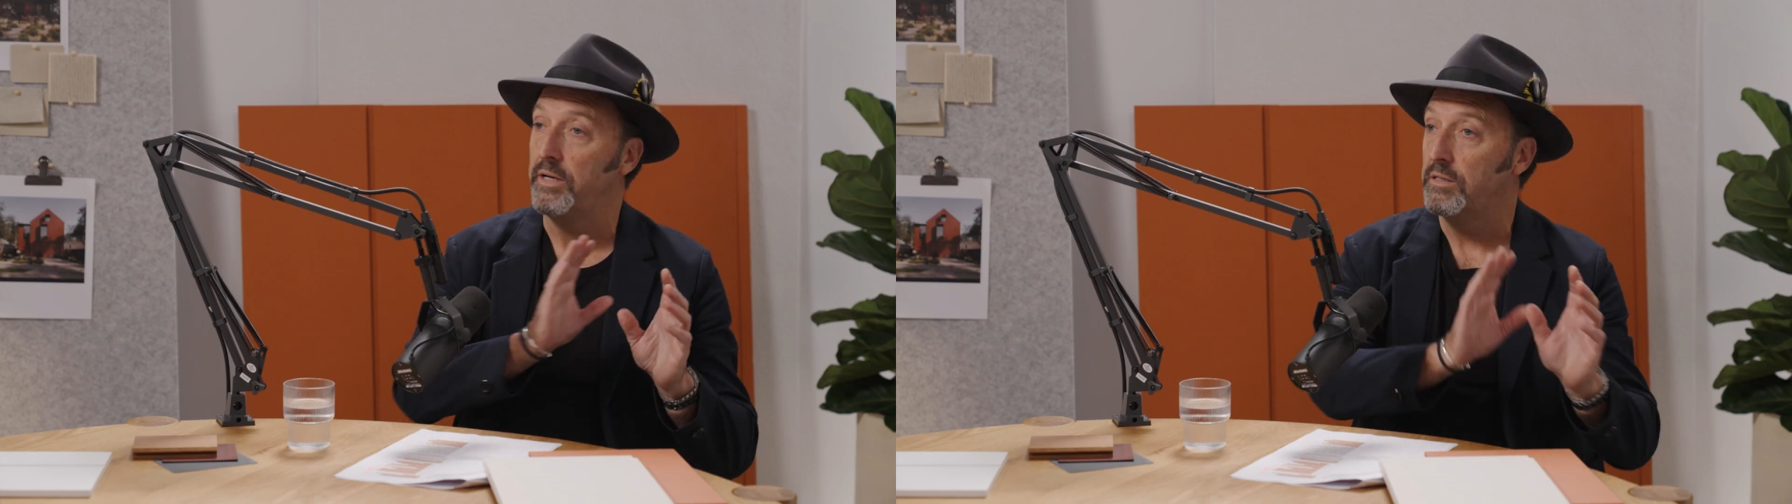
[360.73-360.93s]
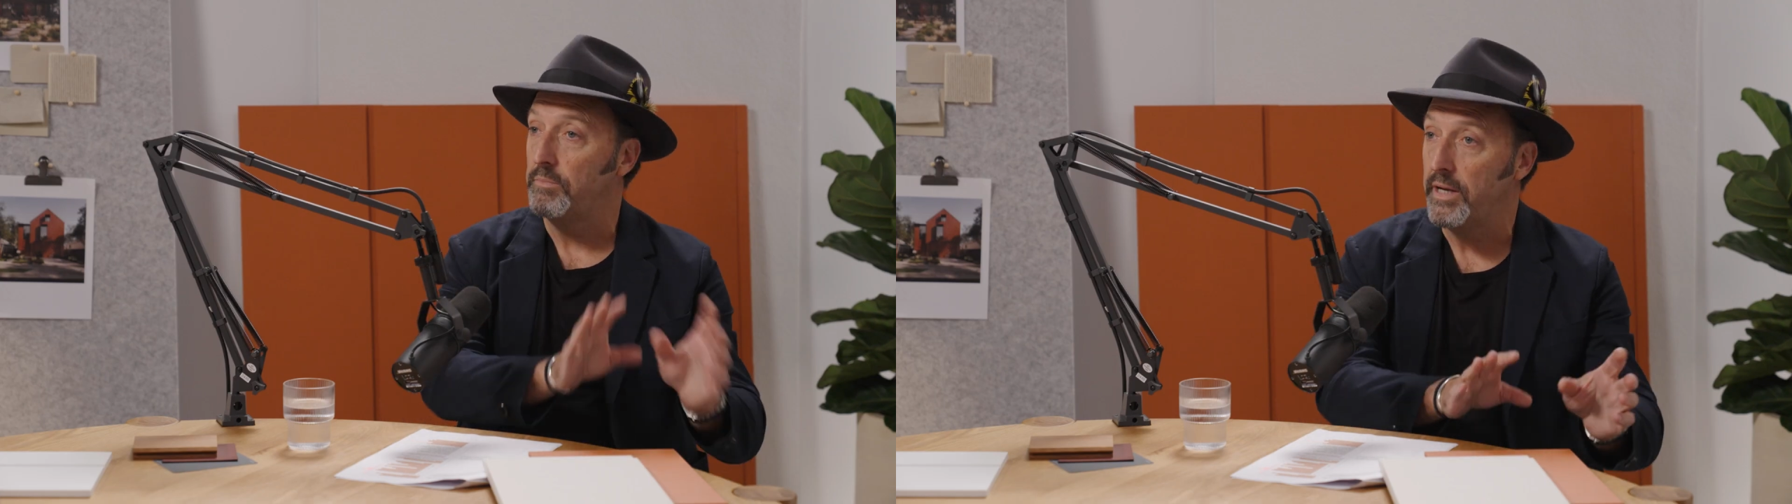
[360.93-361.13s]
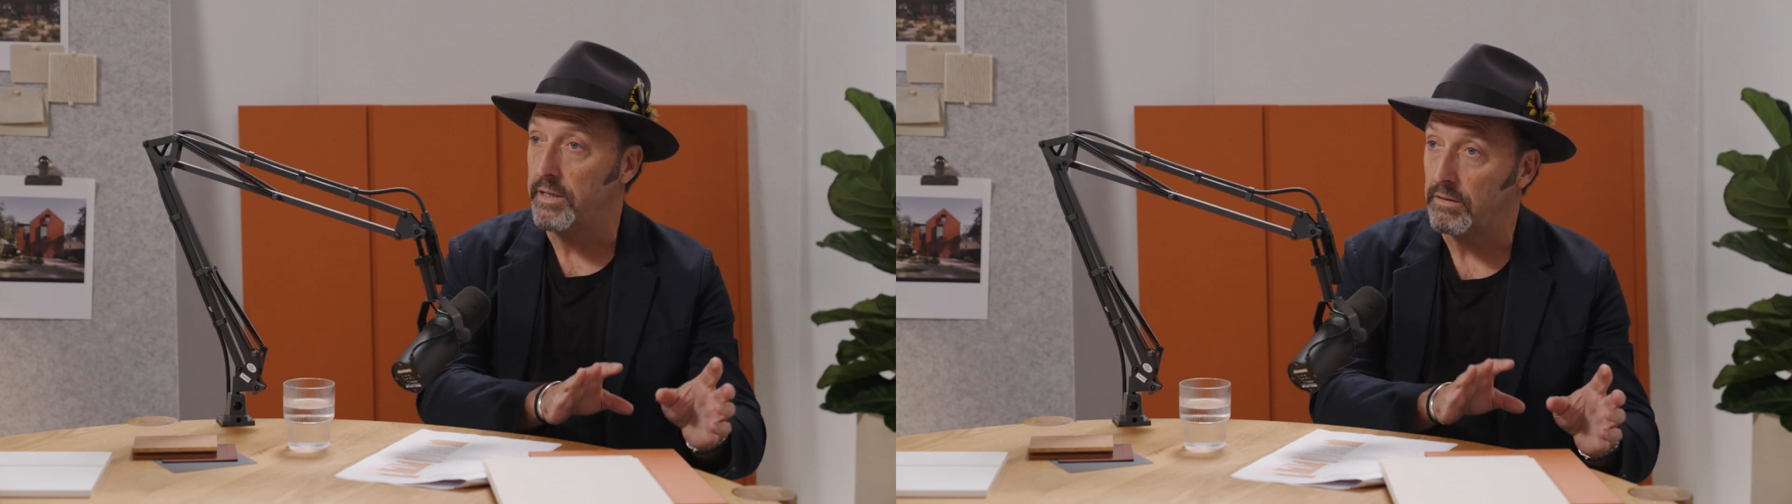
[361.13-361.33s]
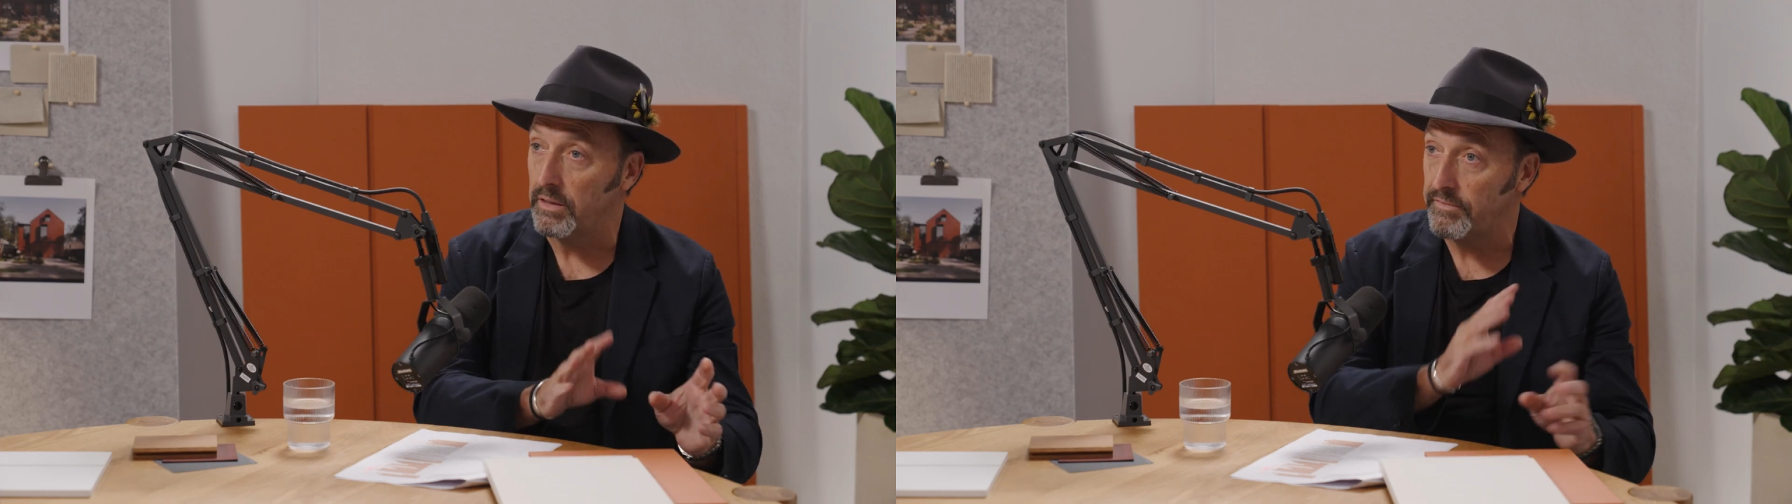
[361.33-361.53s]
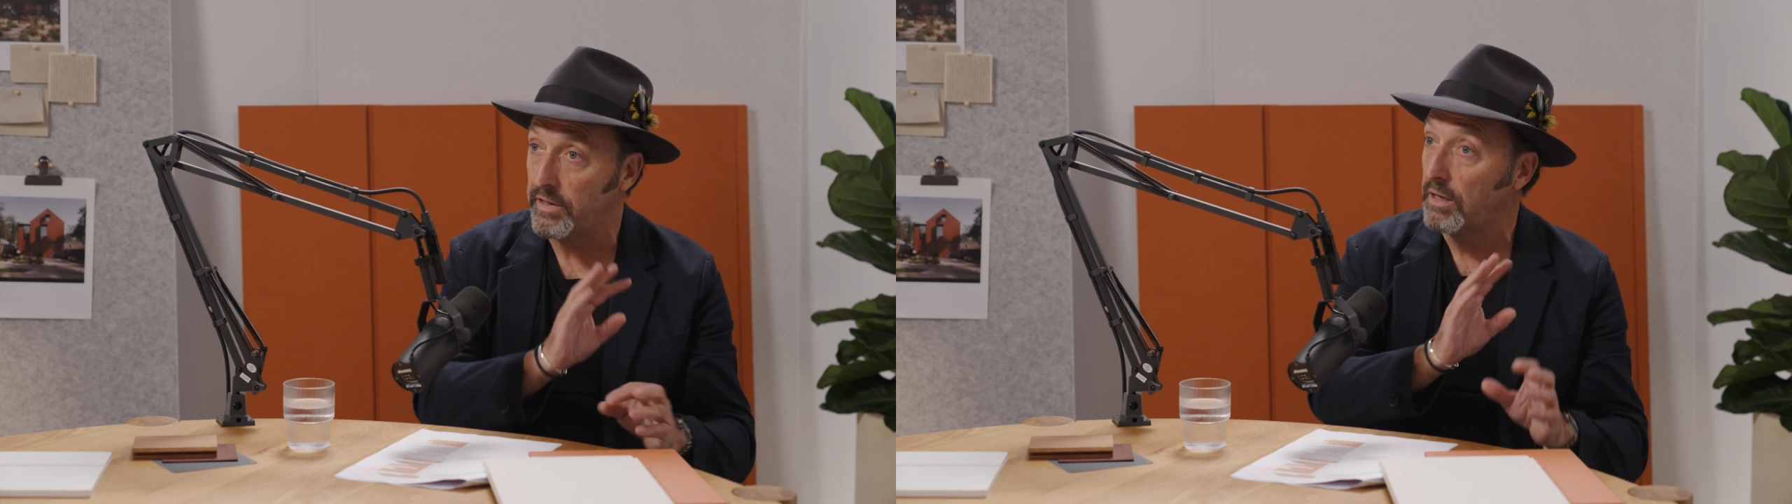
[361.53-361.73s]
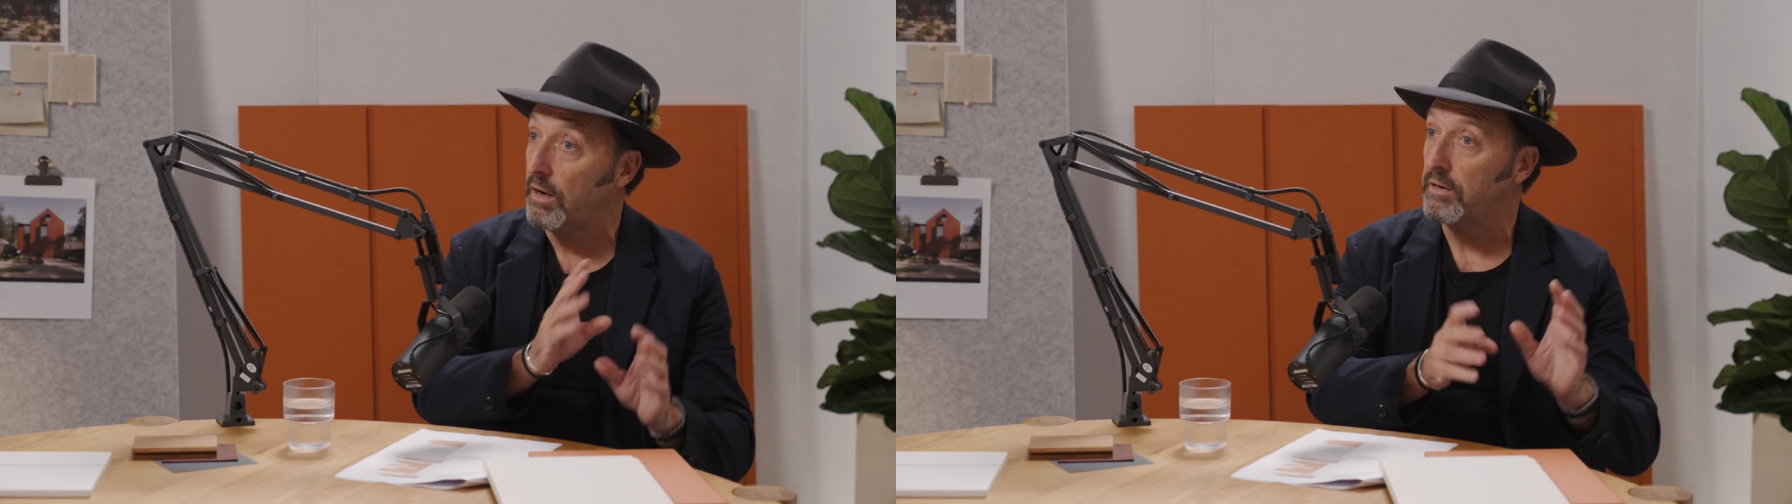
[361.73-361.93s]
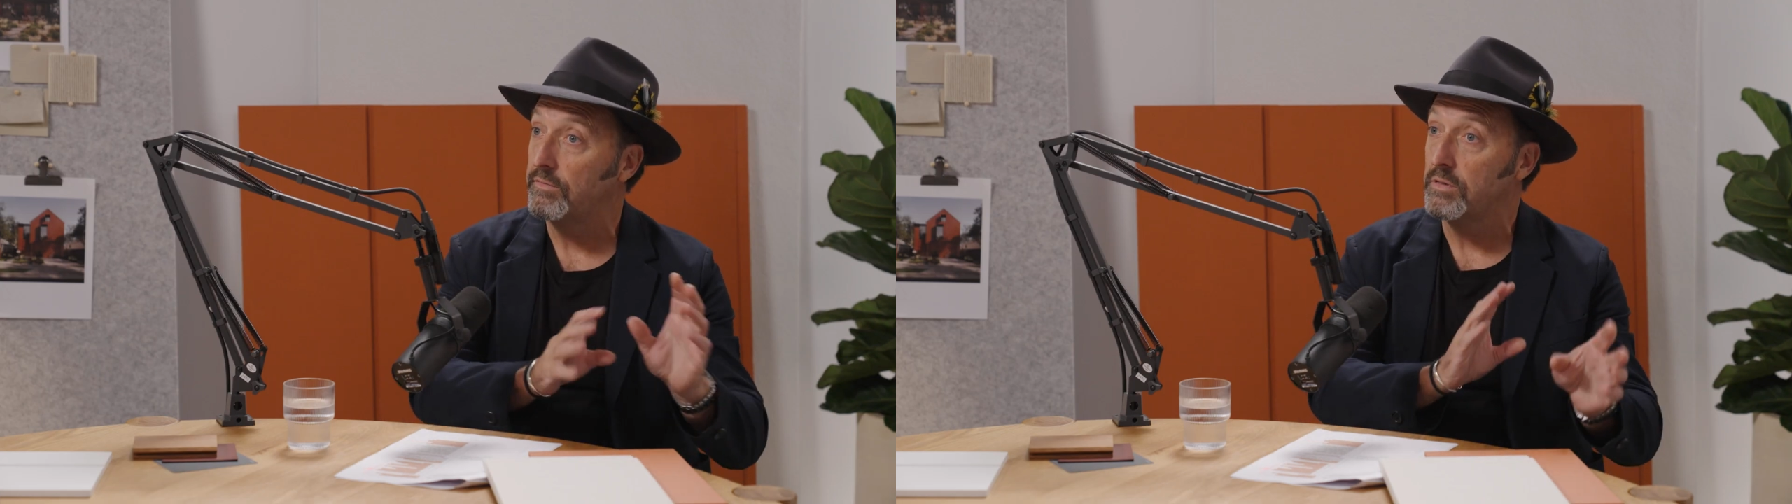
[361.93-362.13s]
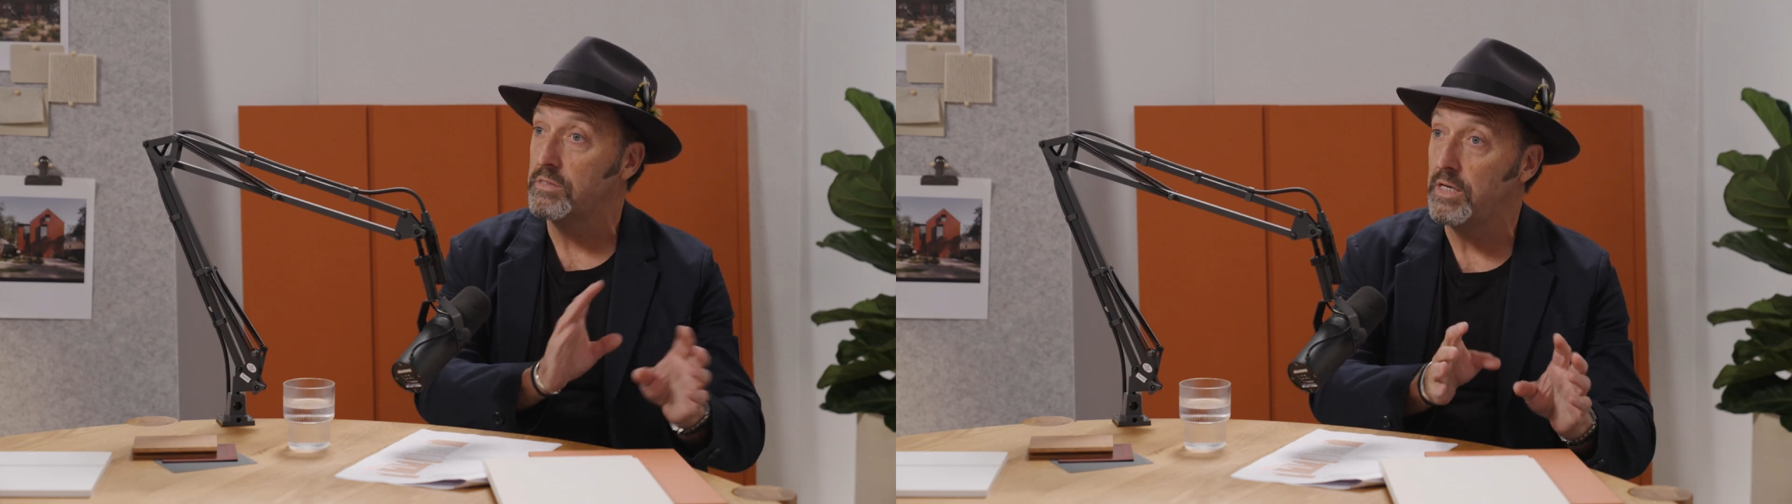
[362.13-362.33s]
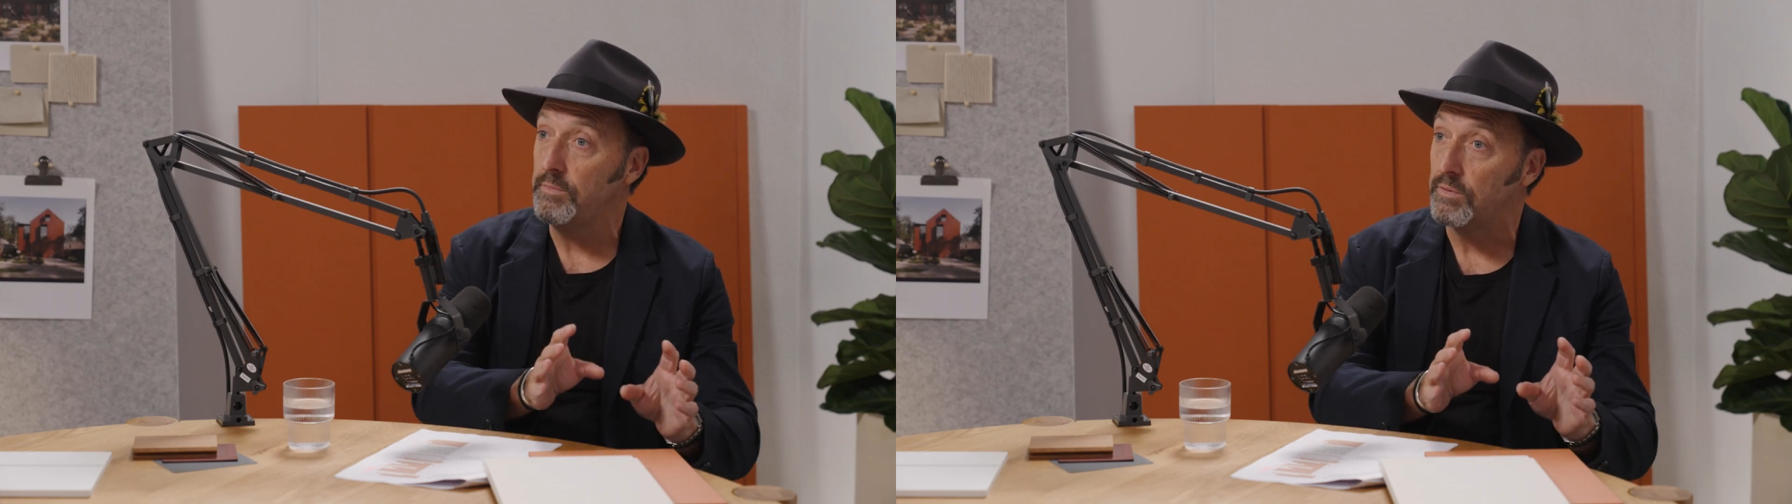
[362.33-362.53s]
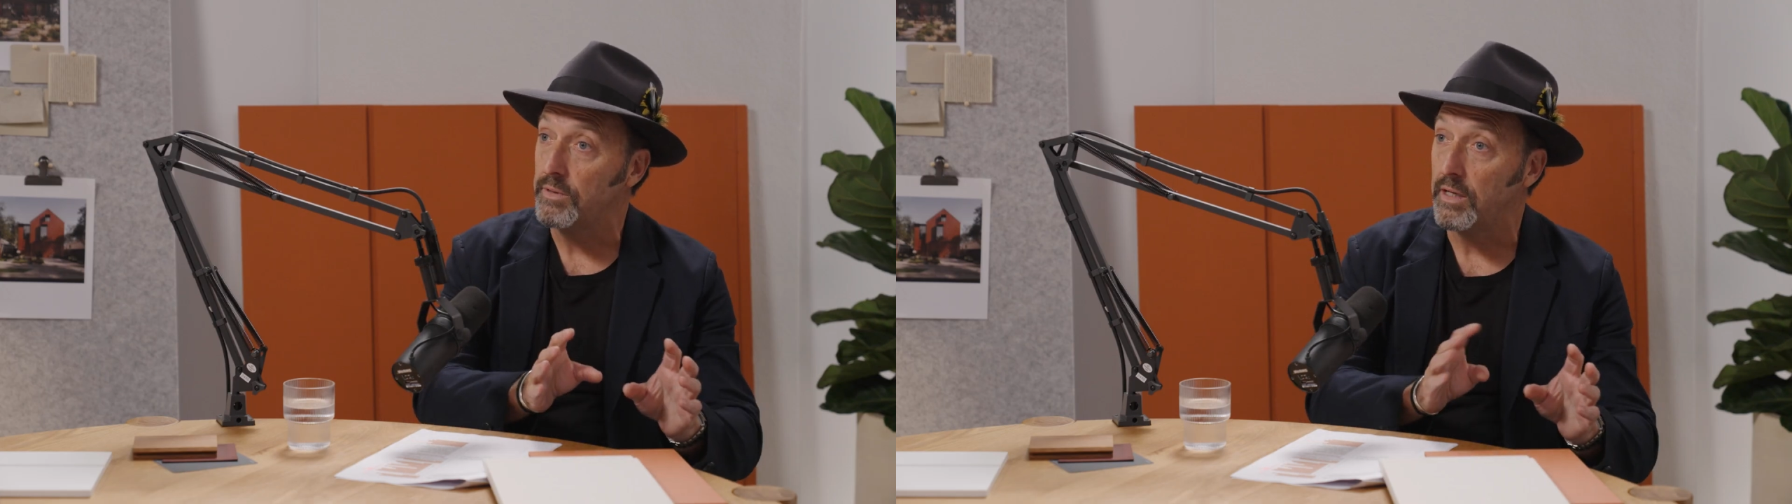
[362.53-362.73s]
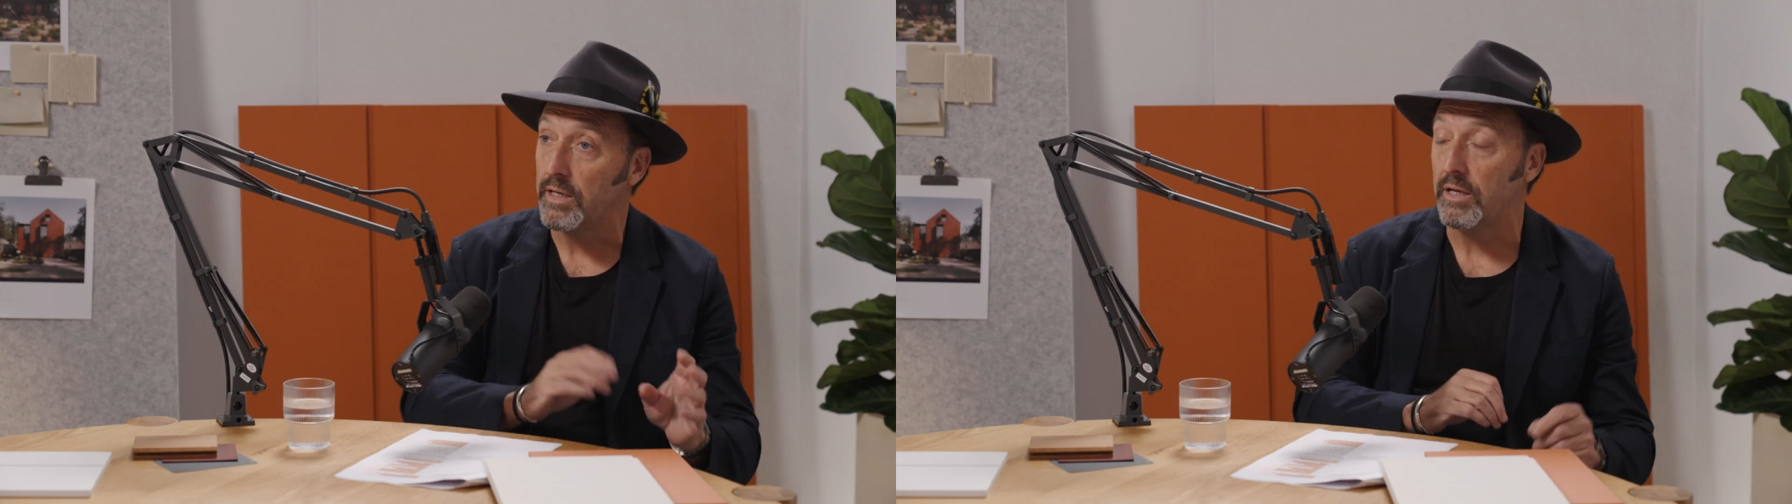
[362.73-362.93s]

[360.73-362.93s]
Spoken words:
independent living kind of concept where they